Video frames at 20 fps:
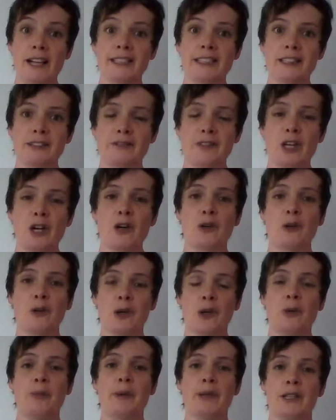rest of your
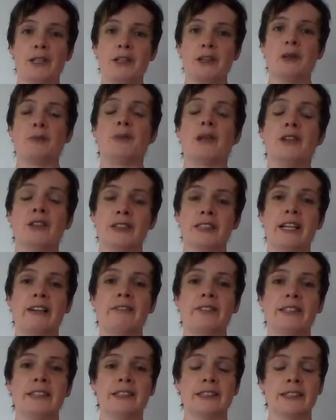group, and you'll upload
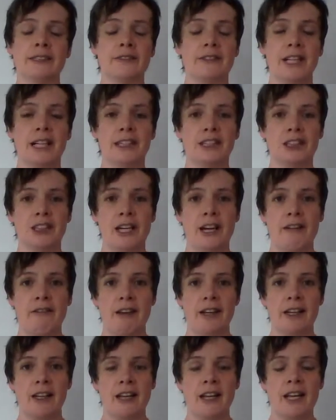evidence of that
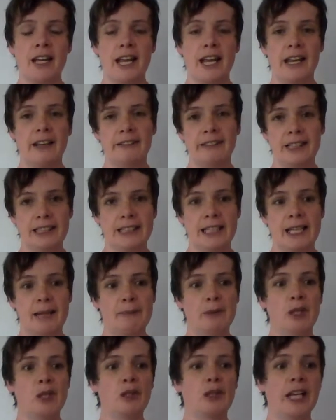sharing in the
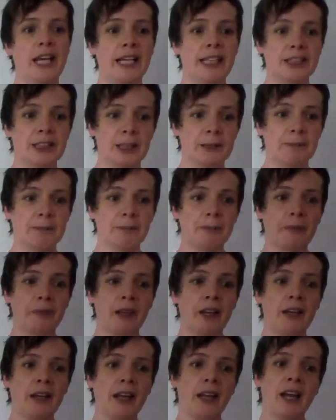same location.
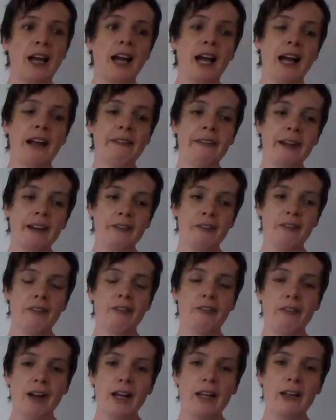And then
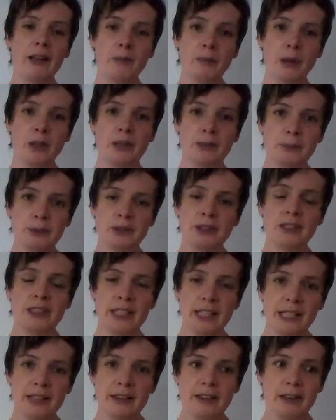right at the bottom
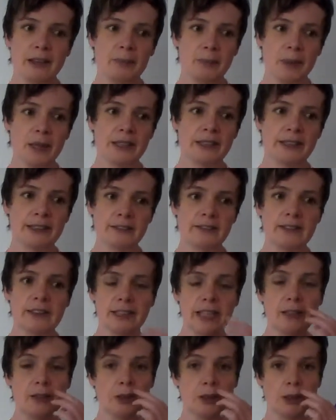underneath personal
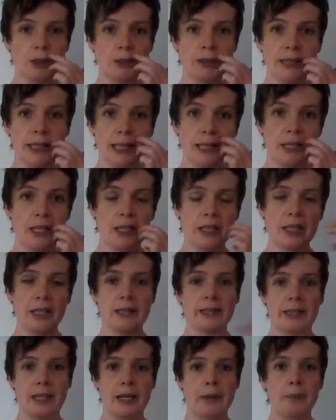skills, you'll see that
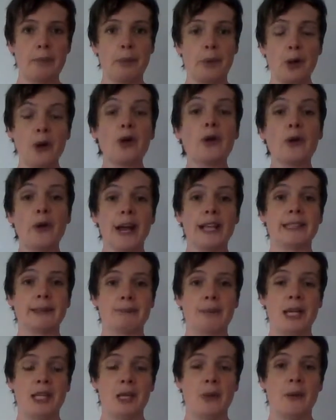there's a progress
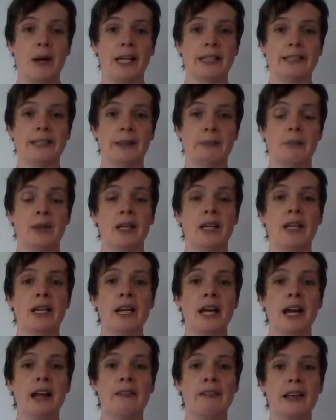menu item,
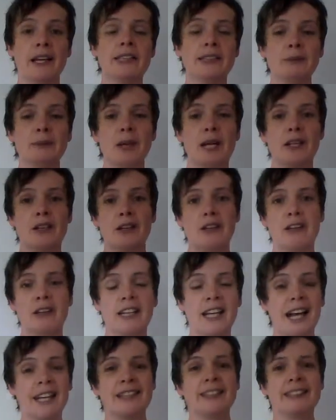and that's where you can
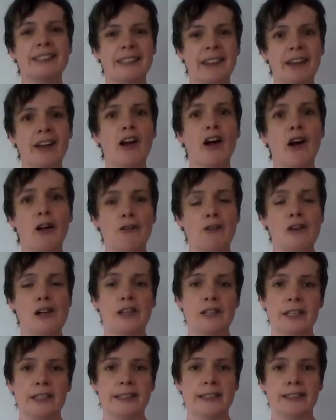kind of tick off
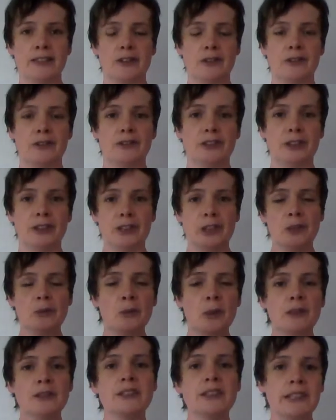all this stuff. So you'll
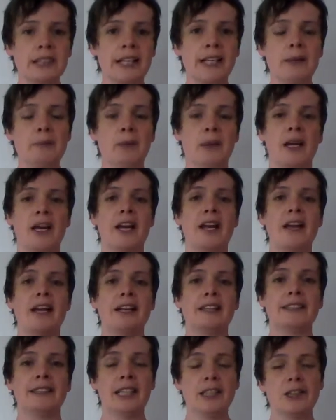want to keep
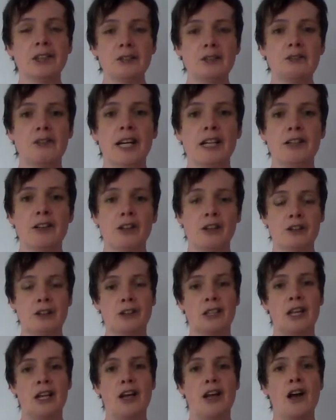a central record
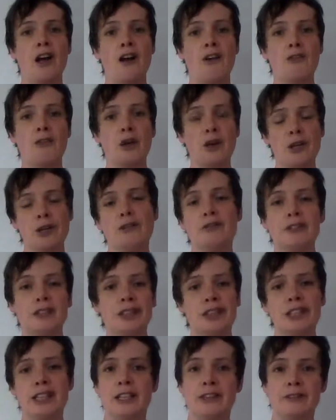of what you've
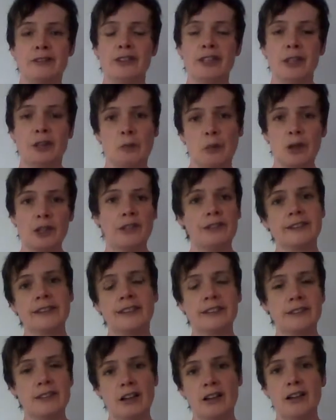achieved and what you've
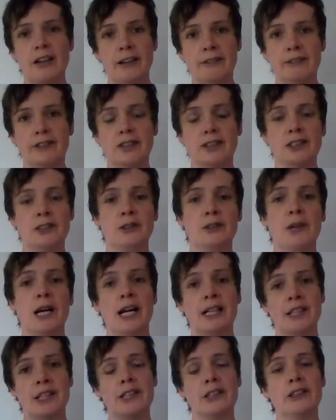still got left to do,
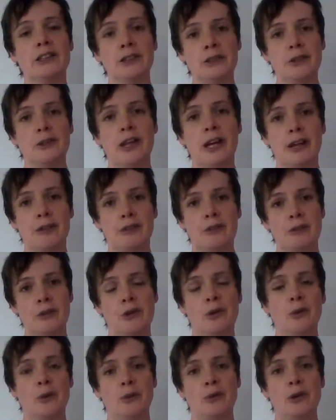and you can do that
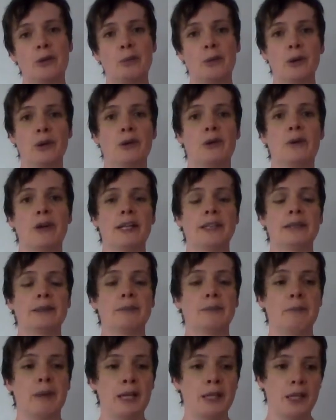through the
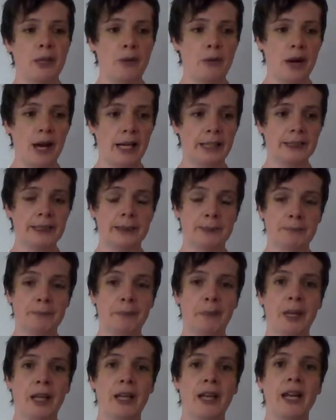progress menu item.
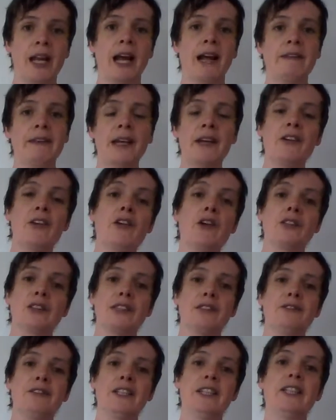And then of
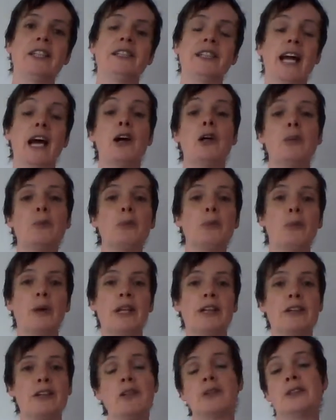course, if you need help
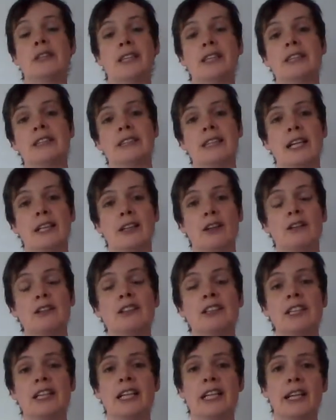with using the
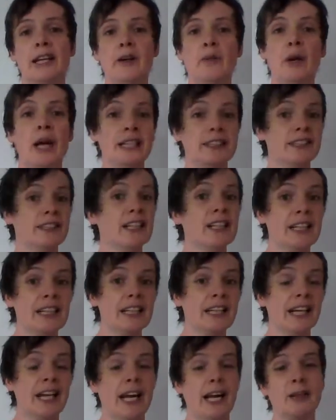technology here, where to
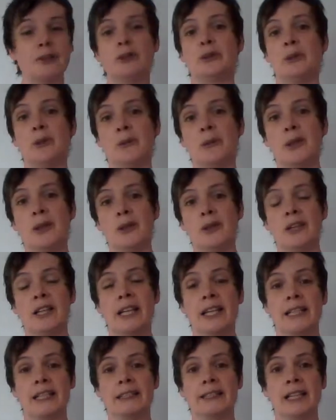click, how to upload
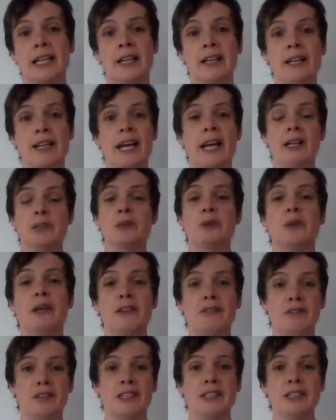things, how to
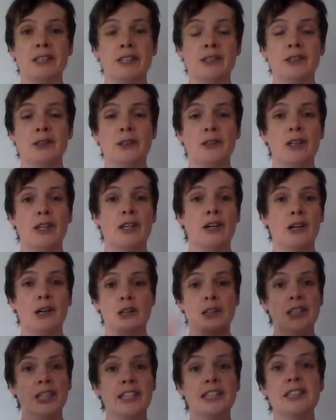add video
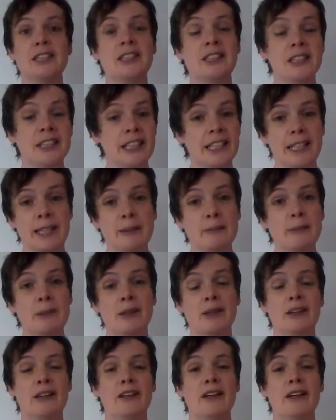or change the theme